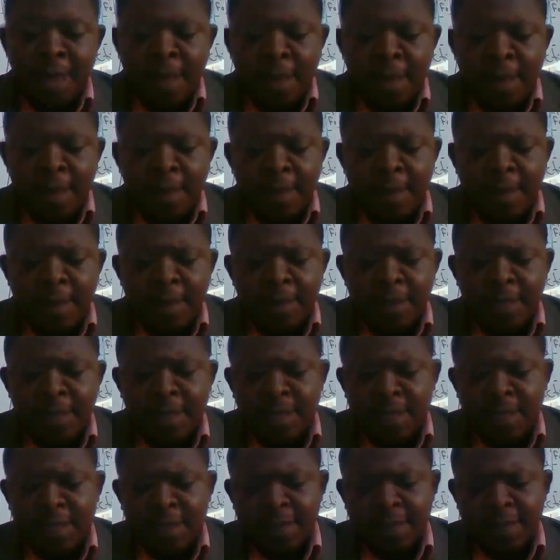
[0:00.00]
Maybe let me
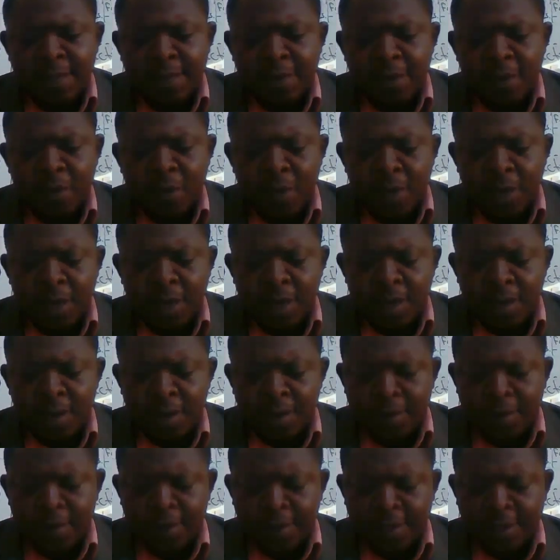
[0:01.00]
just give you a little
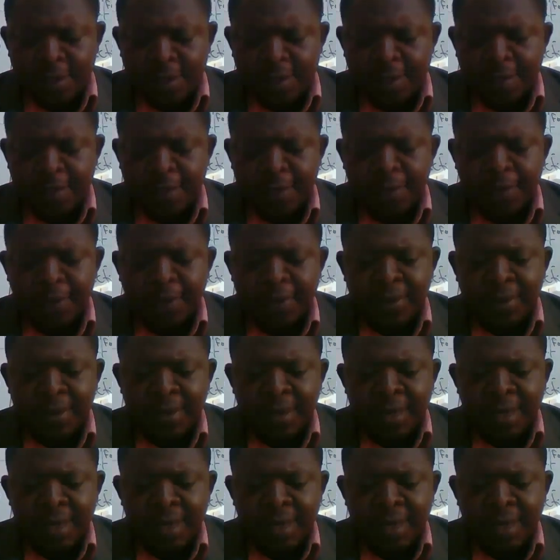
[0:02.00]
bit of examples